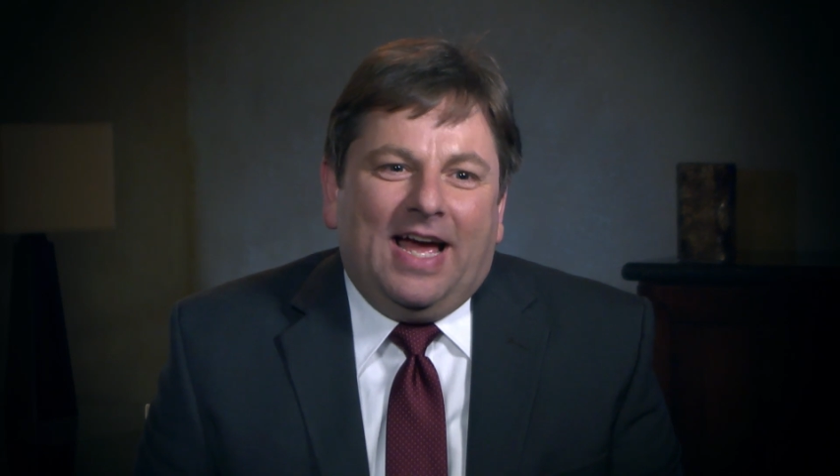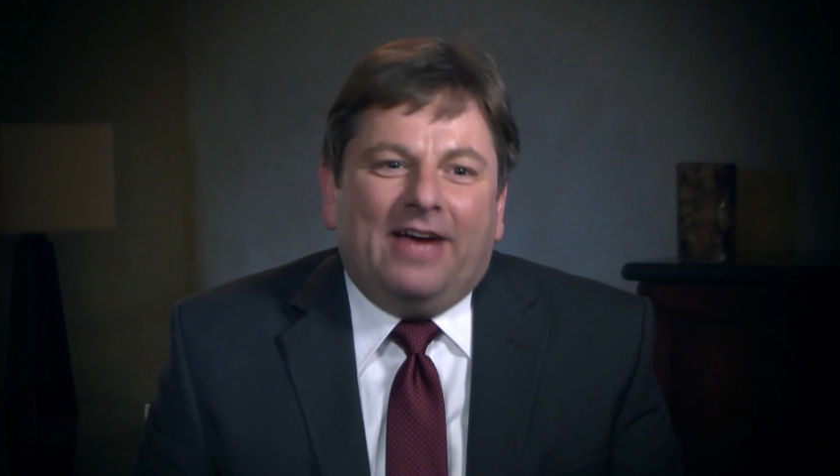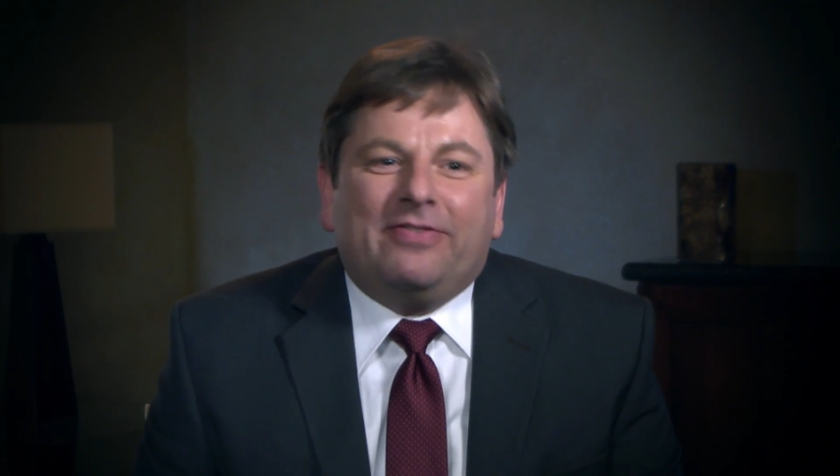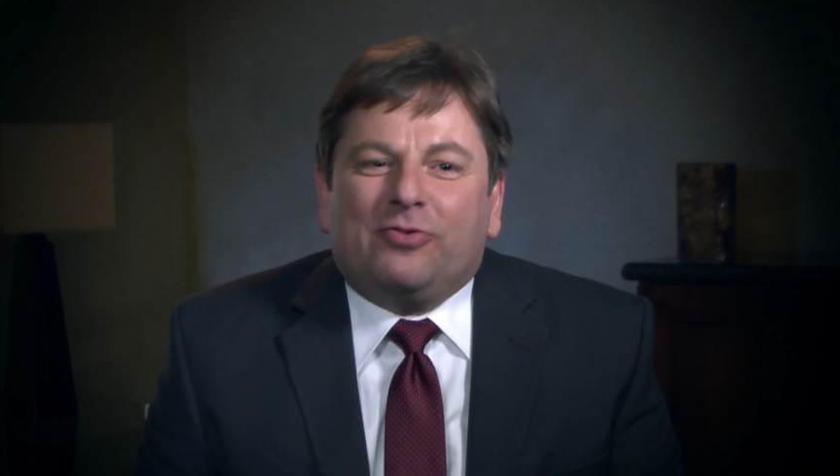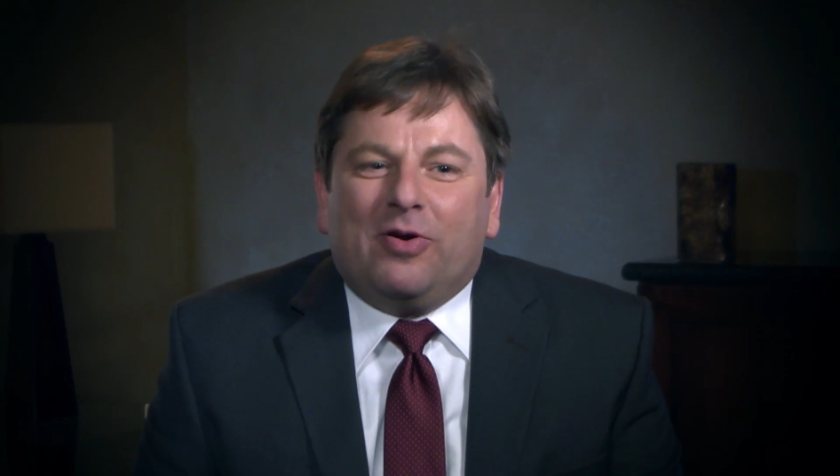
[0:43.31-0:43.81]

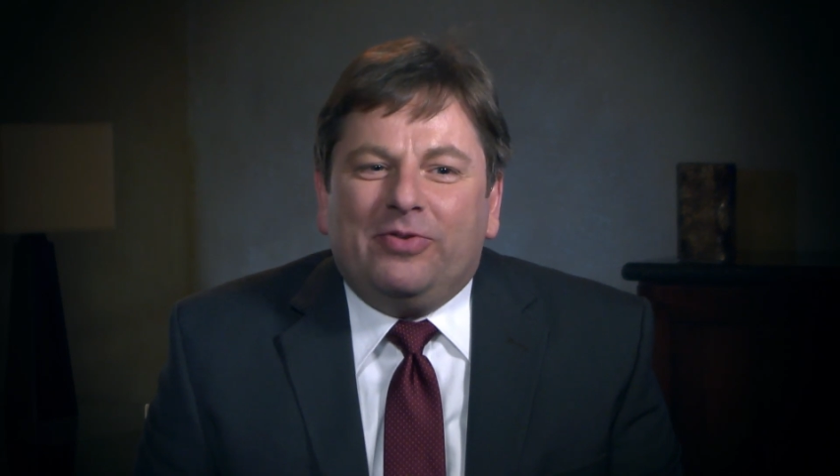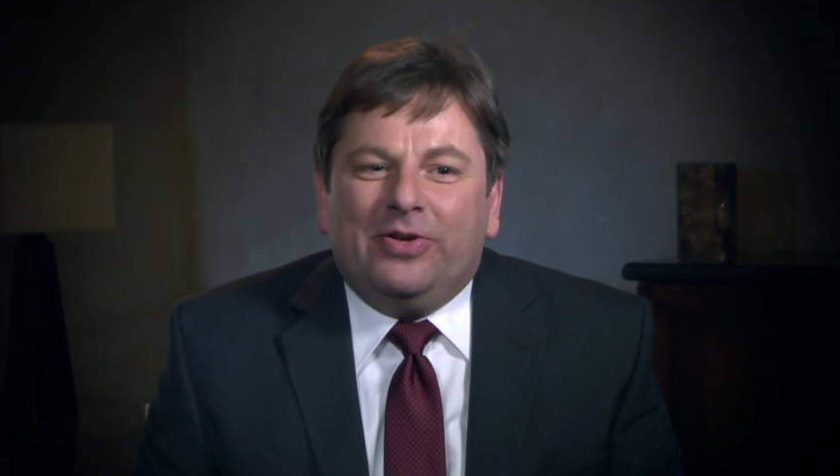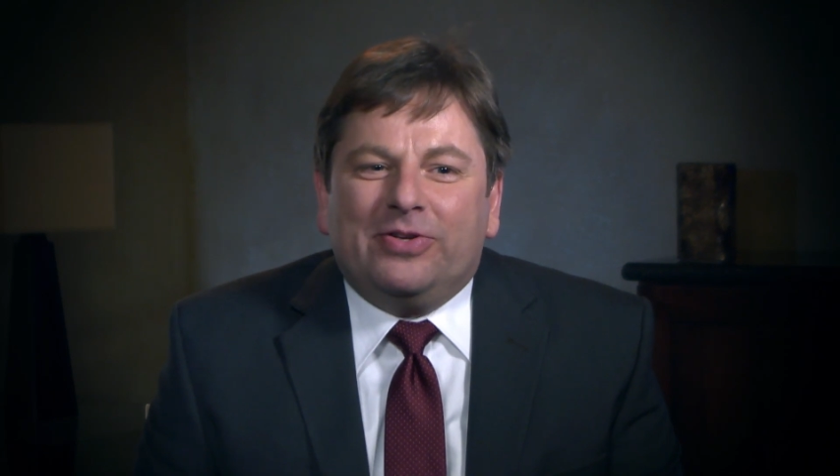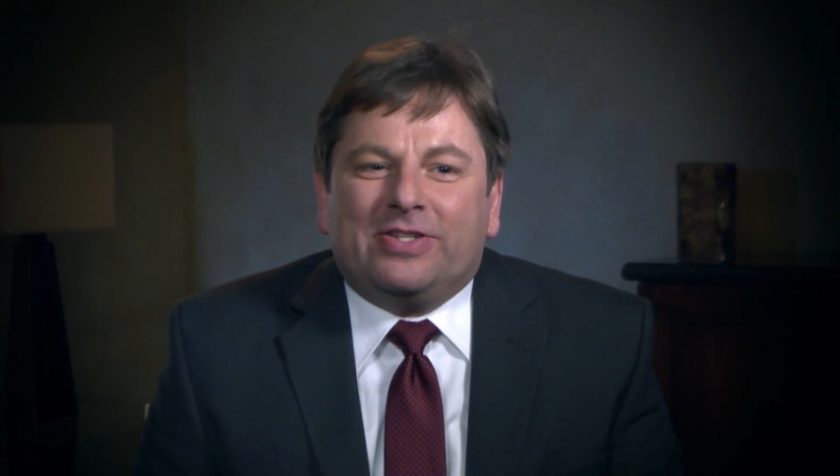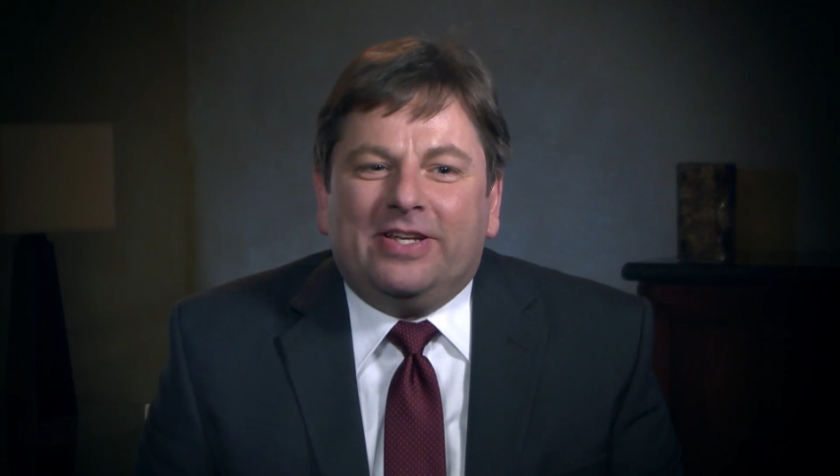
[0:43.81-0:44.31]
I've grown
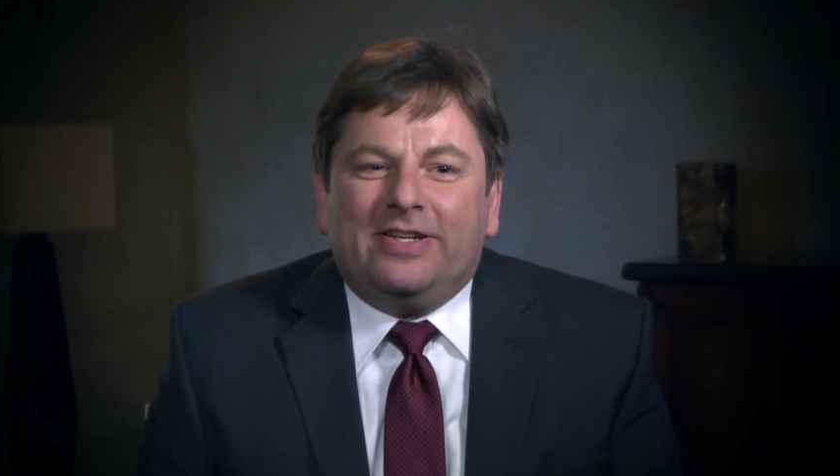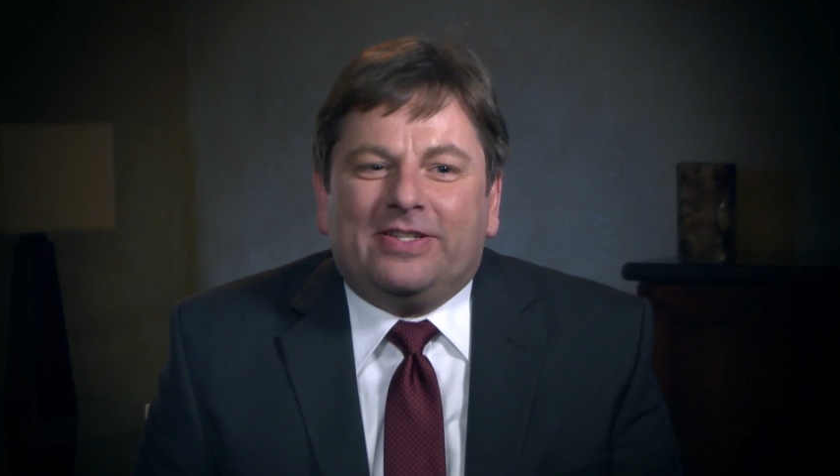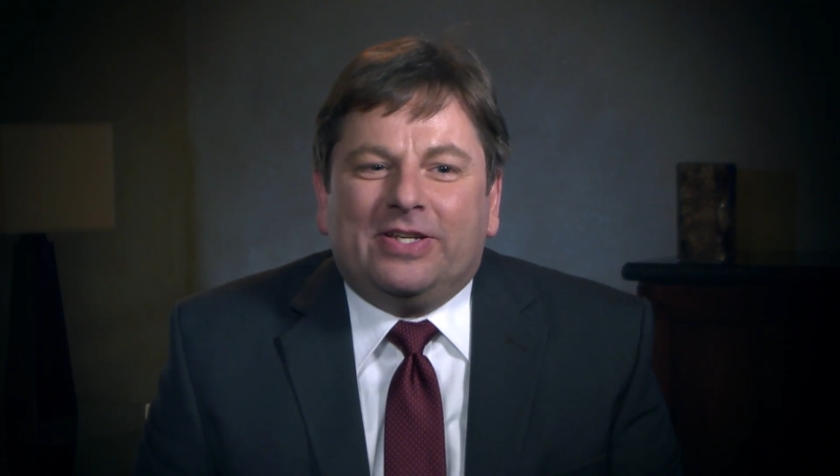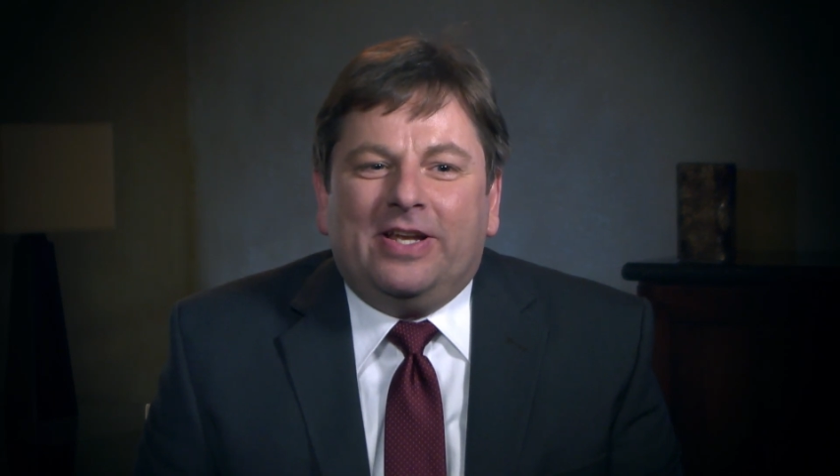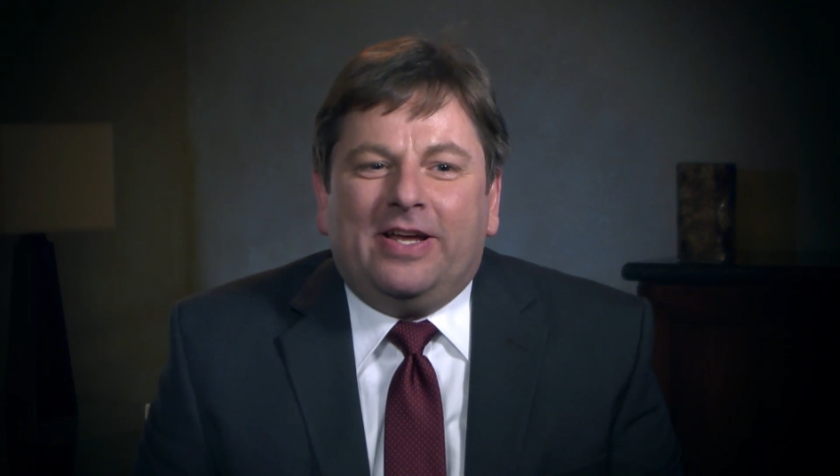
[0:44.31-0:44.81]
used to,
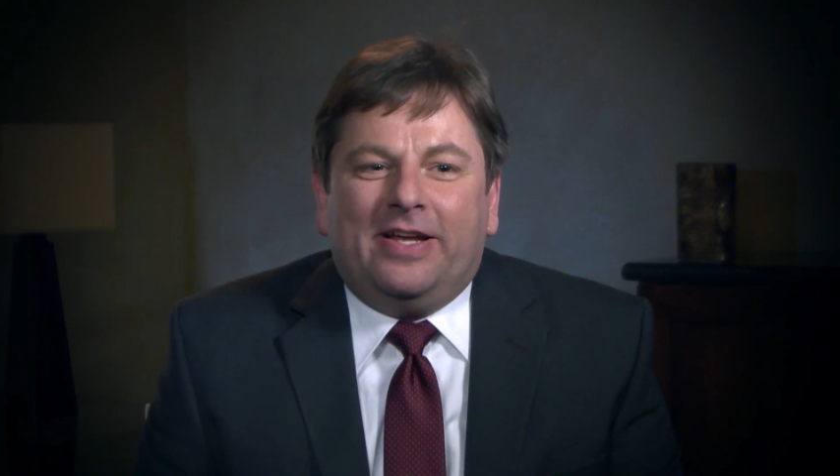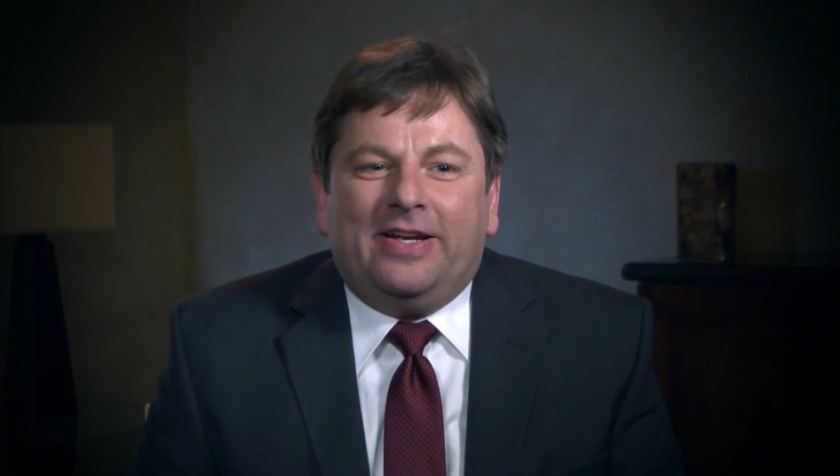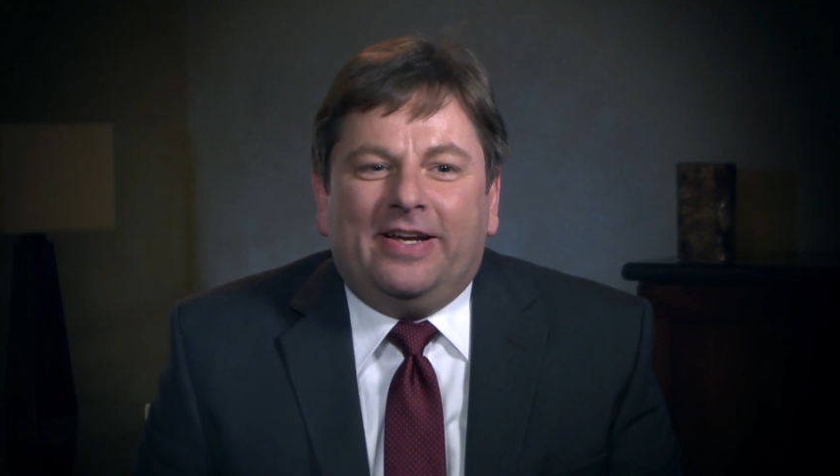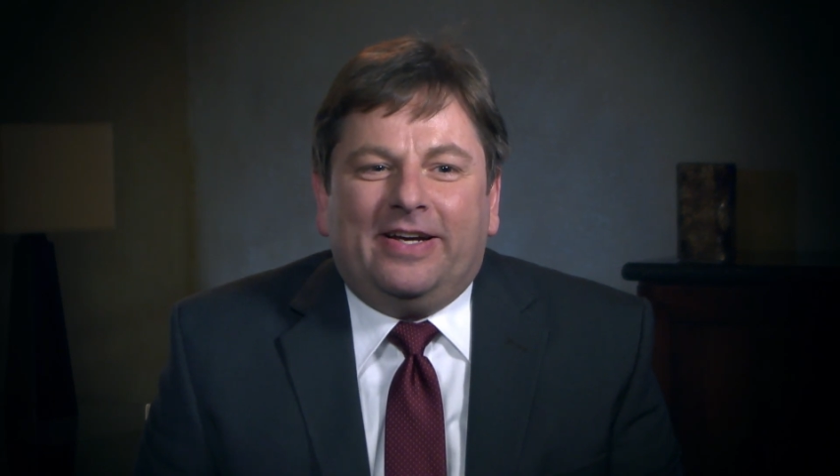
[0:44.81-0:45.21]
to none.